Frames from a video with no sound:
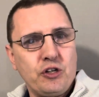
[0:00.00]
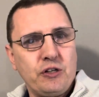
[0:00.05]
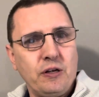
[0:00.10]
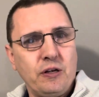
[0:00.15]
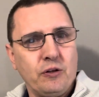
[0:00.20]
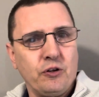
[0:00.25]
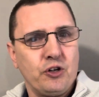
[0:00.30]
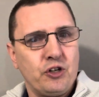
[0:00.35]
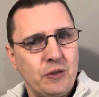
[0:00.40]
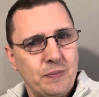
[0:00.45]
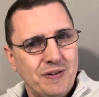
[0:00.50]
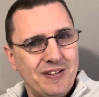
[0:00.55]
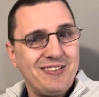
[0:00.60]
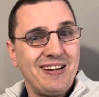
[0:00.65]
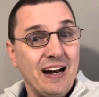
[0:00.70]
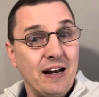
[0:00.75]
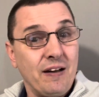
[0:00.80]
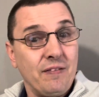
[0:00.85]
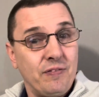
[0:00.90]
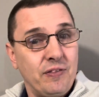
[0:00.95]
dealership
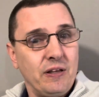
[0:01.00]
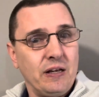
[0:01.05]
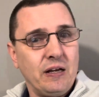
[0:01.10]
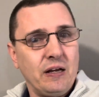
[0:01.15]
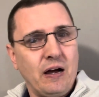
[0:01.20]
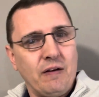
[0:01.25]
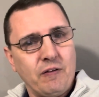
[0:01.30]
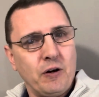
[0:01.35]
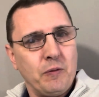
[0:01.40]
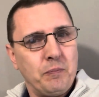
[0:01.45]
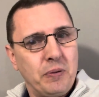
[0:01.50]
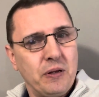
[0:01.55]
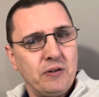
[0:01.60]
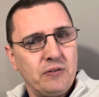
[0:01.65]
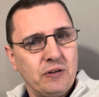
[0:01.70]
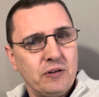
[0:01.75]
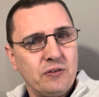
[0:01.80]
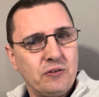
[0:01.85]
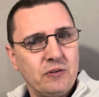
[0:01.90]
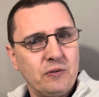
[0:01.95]
side of our
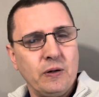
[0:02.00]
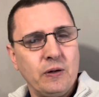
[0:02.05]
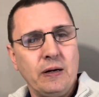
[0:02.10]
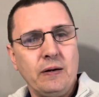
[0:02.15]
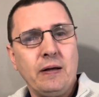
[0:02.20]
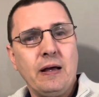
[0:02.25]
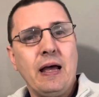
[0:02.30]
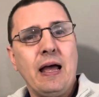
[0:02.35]
business, right?